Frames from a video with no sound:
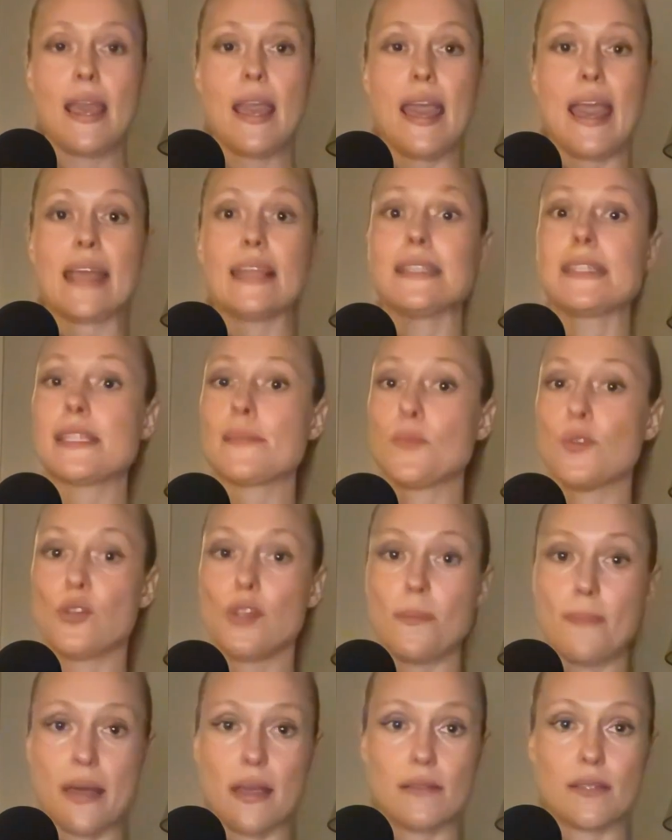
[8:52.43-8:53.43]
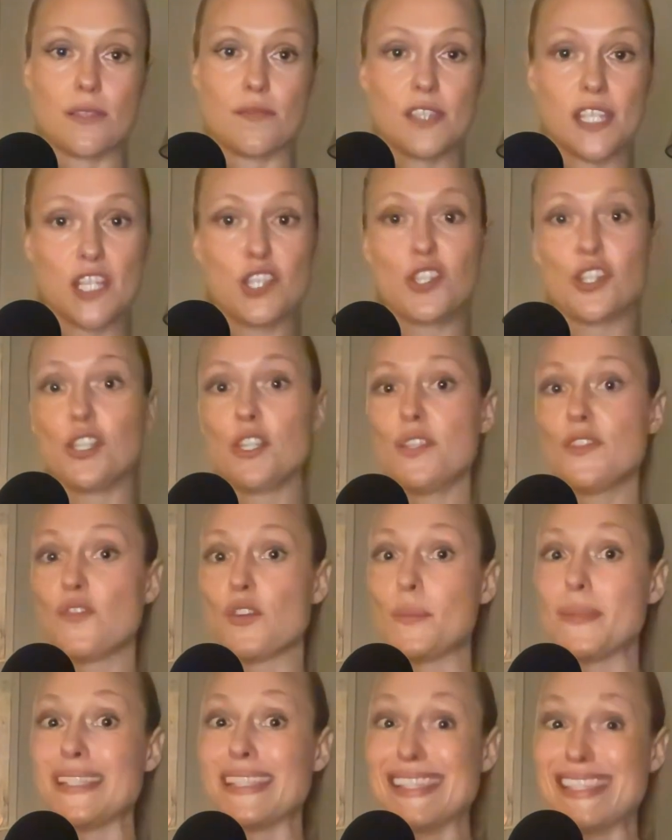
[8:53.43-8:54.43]
and small amounts of tissues
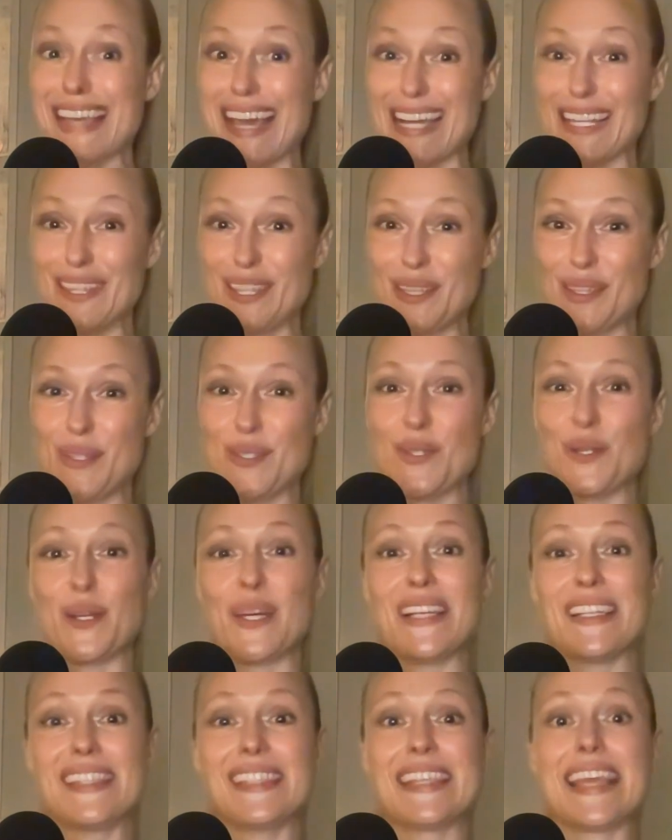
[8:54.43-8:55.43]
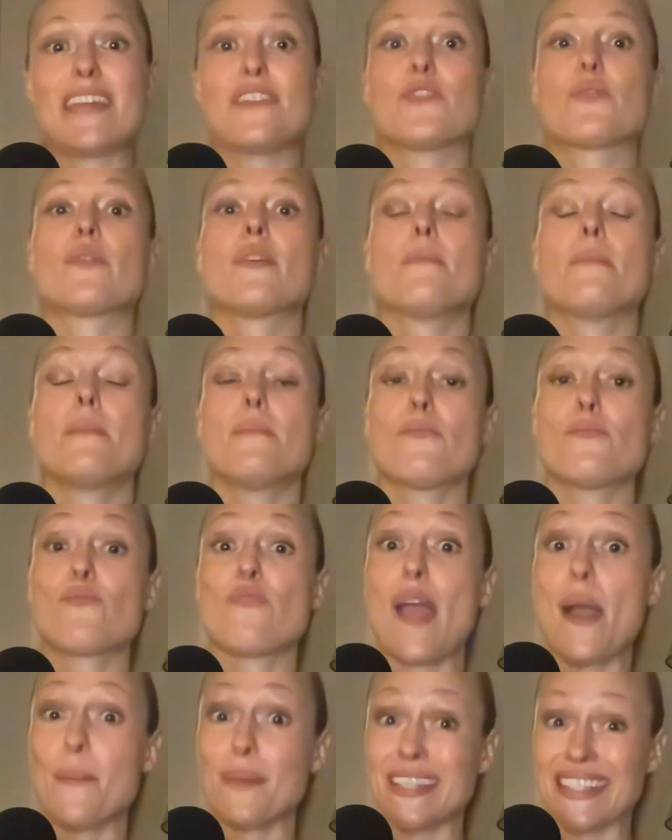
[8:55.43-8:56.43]
from inside the uterus and the
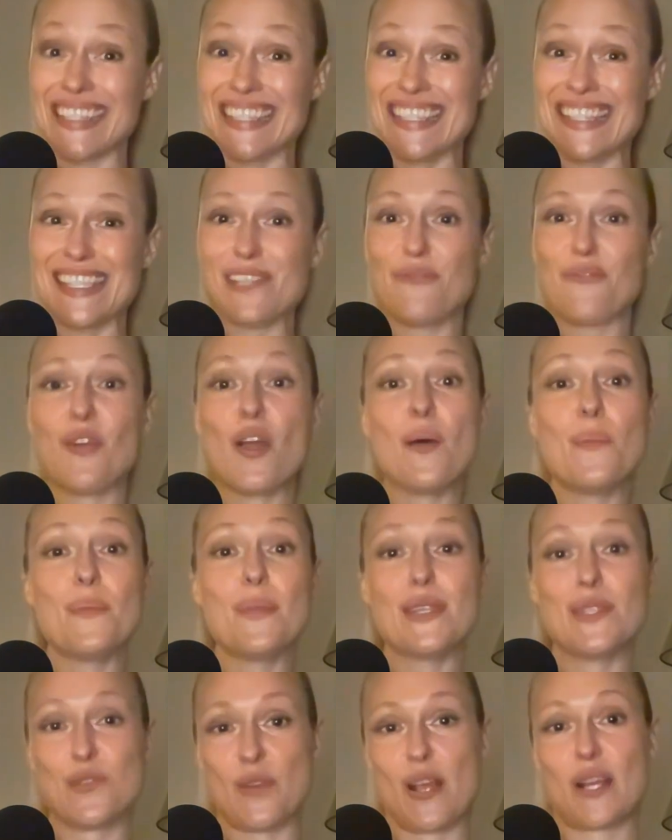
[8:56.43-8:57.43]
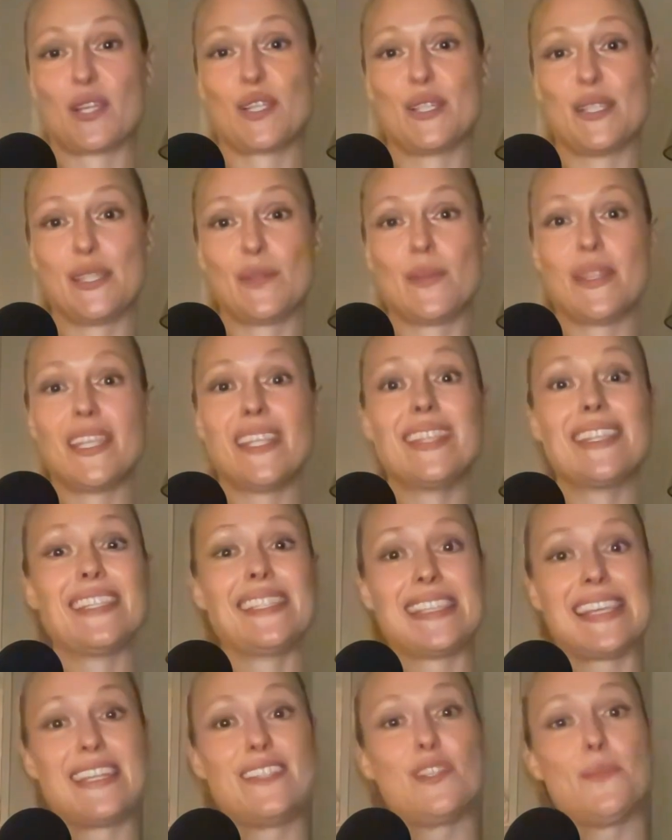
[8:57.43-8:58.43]
remnants from the structures within
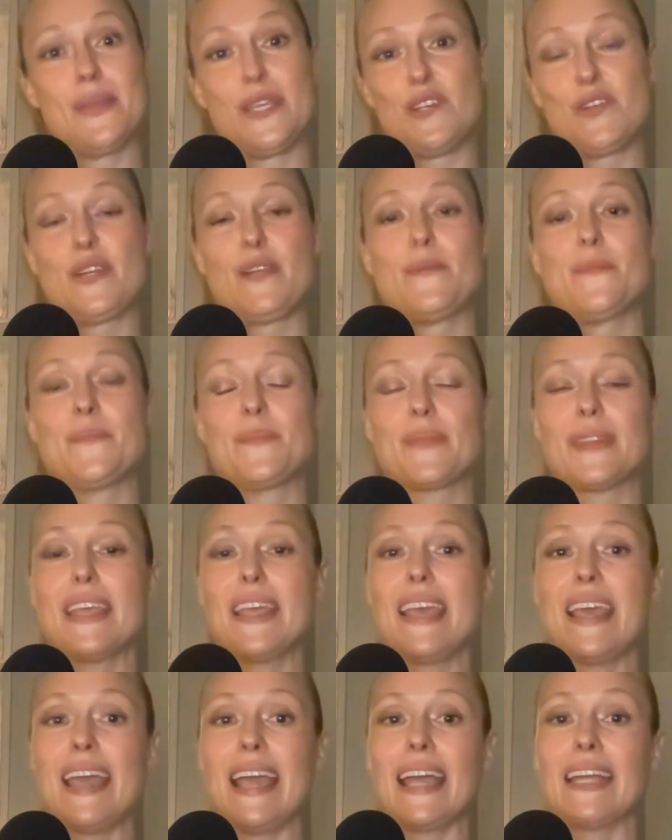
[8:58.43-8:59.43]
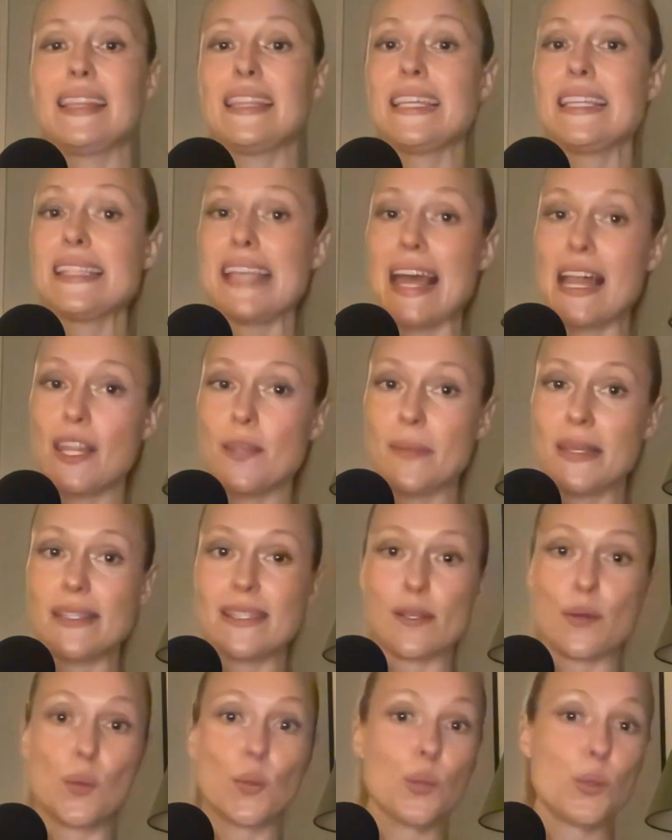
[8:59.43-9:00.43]
this endometrium. And these
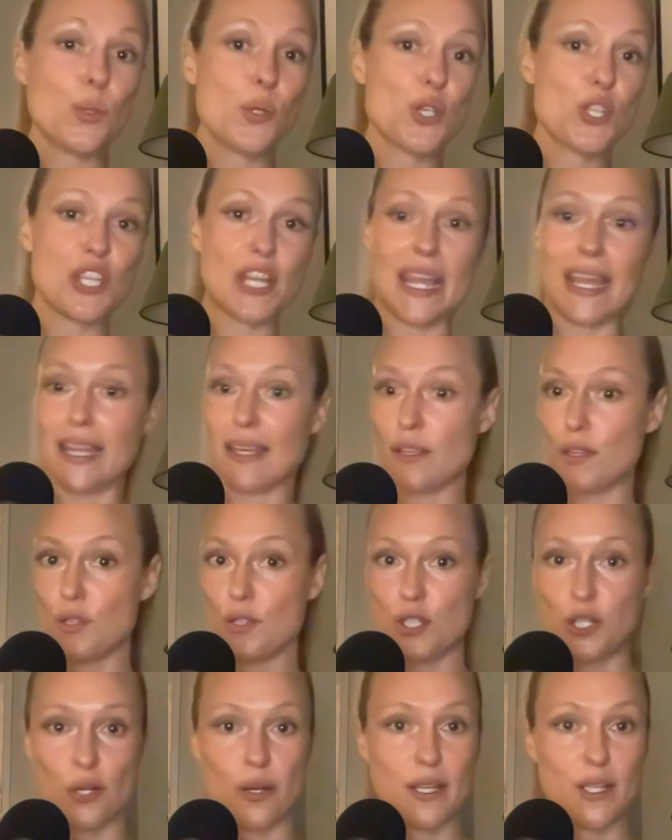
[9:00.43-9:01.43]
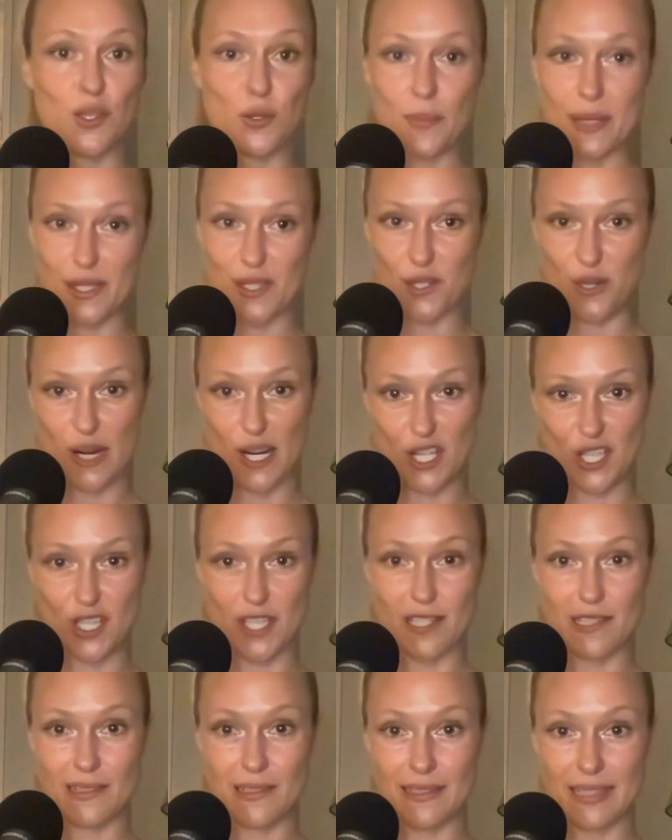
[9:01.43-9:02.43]
elements are all shed during your
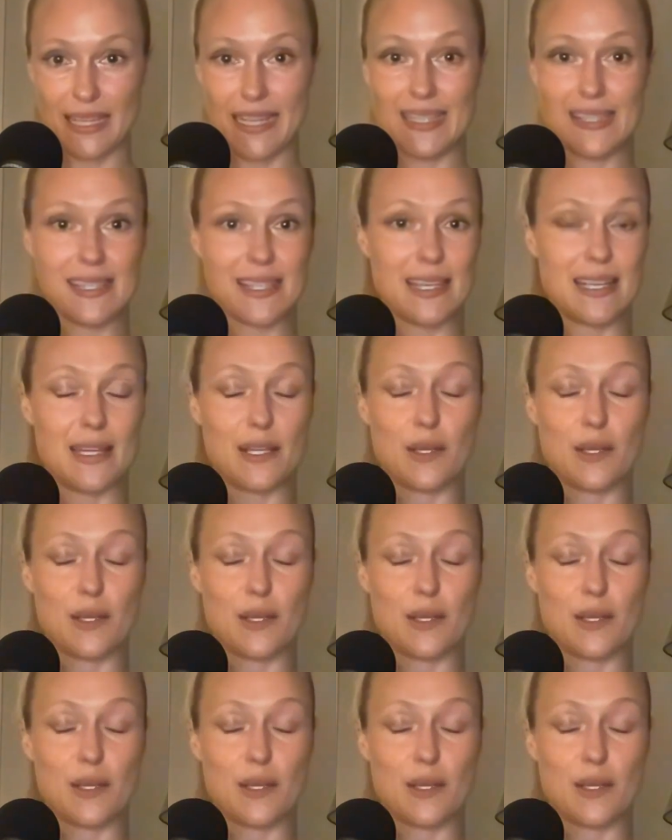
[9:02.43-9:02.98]
menstruation. It's an